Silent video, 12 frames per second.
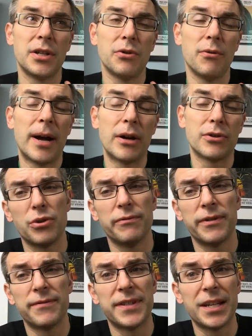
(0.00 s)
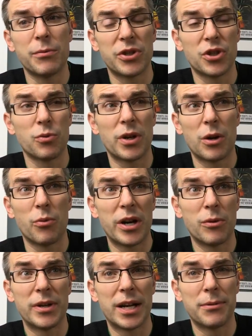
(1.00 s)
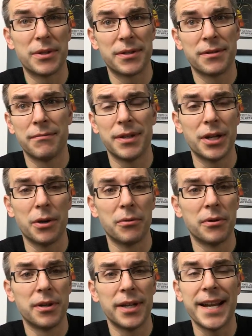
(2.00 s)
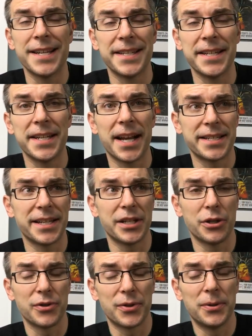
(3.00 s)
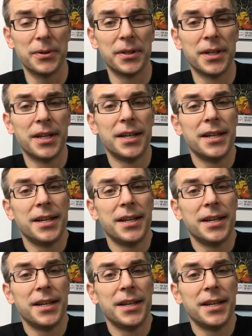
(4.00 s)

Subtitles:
to about 215, which is what I weighed when I was, 18, 19 years old.